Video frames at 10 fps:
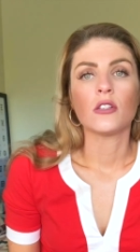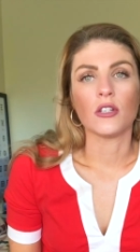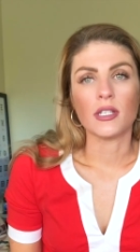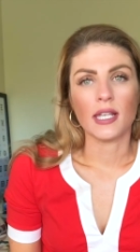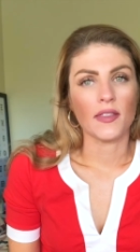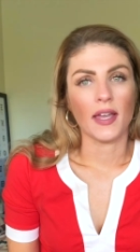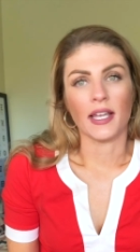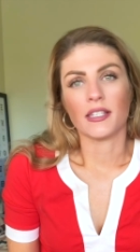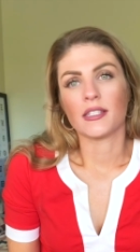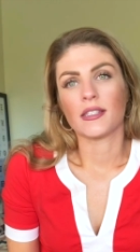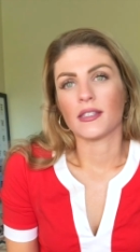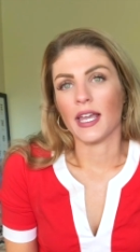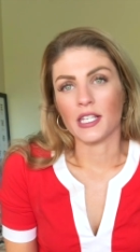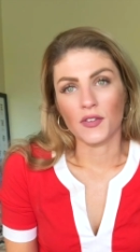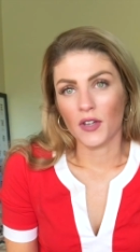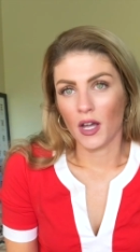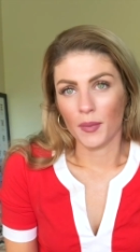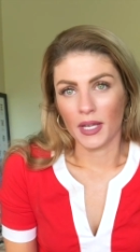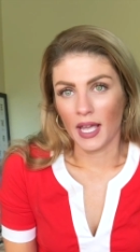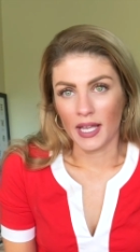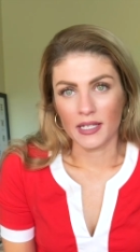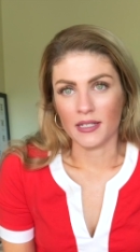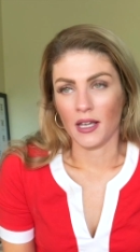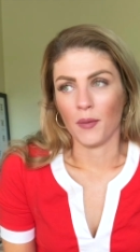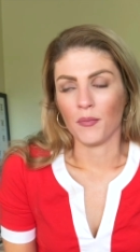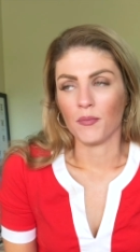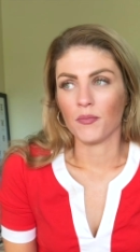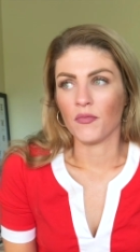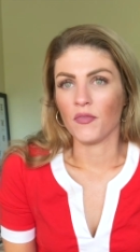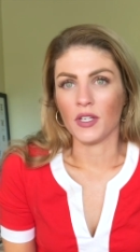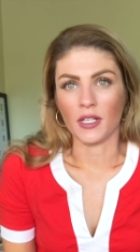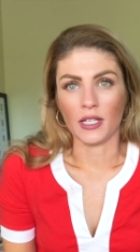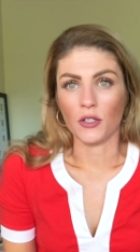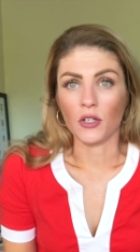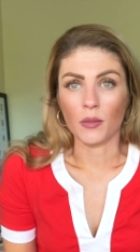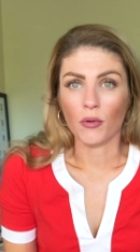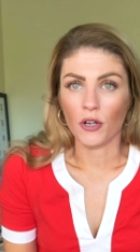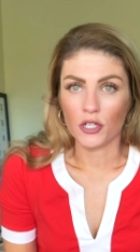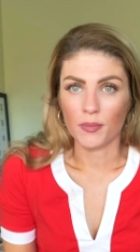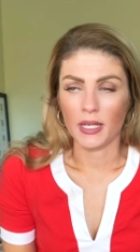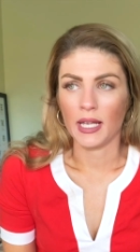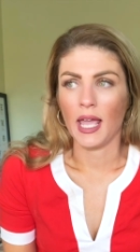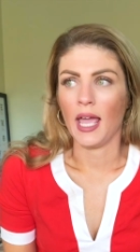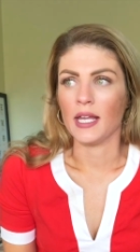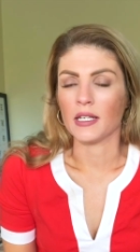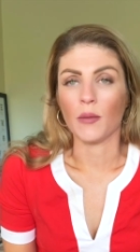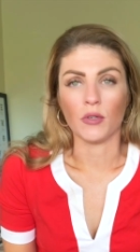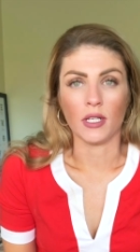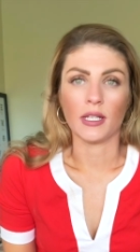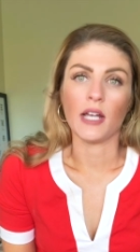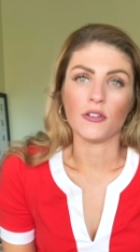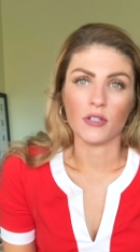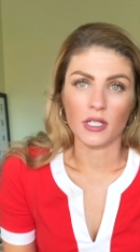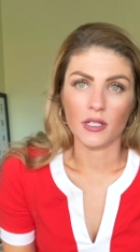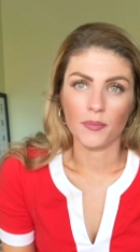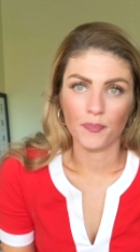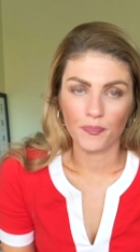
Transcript: So just say thanks. Thanks for coming and feeling like you can approach me, and I'm really glad you did.